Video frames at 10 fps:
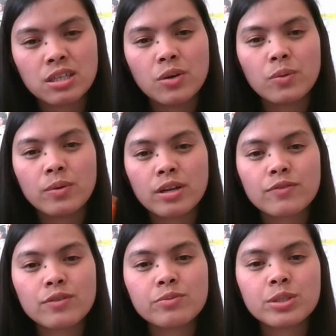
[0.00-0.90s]

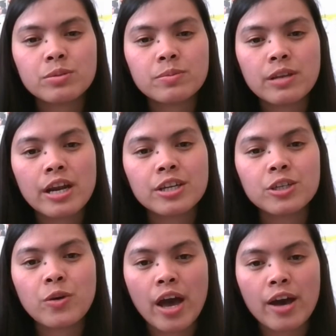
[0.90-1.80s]
whatever vocabulary you
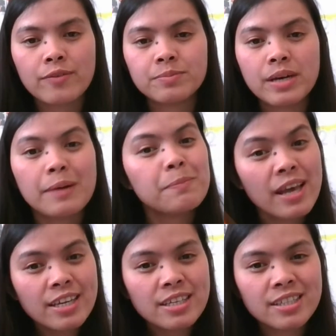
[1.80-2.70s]
have,
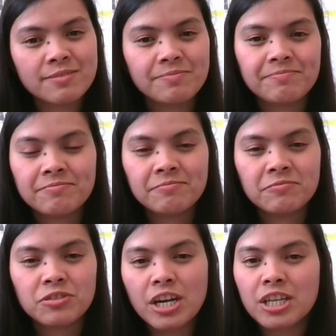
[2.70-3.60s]
apply it.
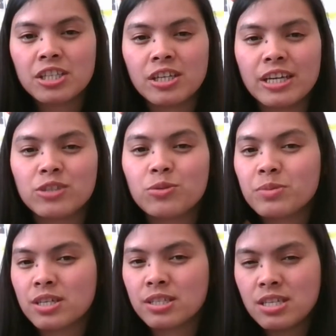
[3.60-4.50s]
Try to
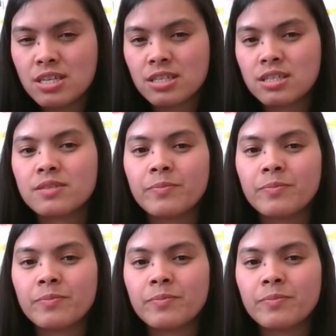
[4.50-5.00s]
practice.